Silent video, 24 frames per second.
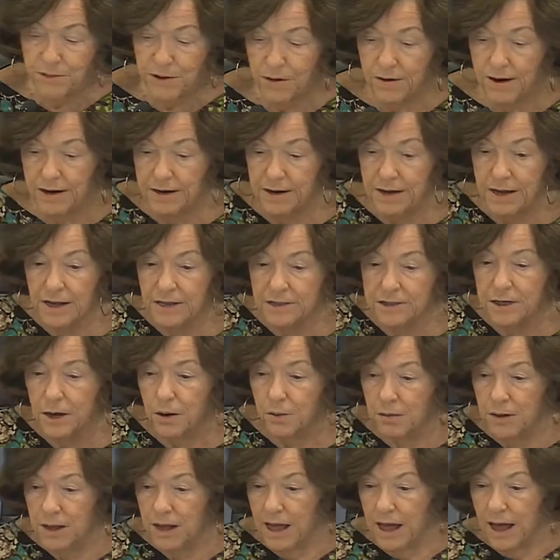All right.
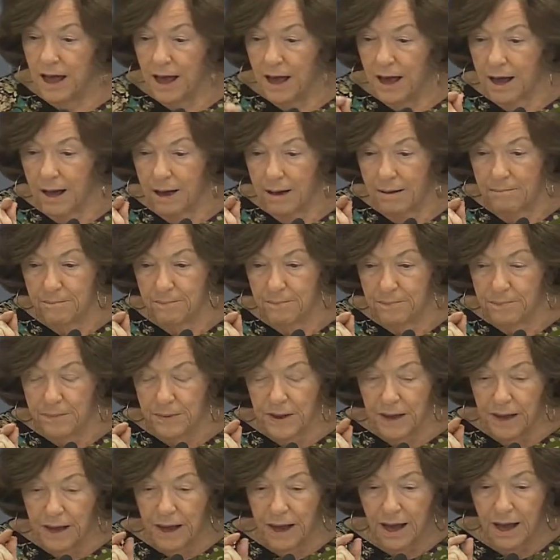So
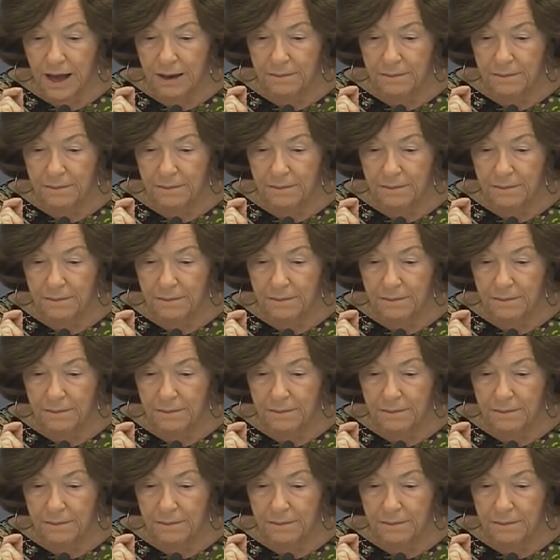I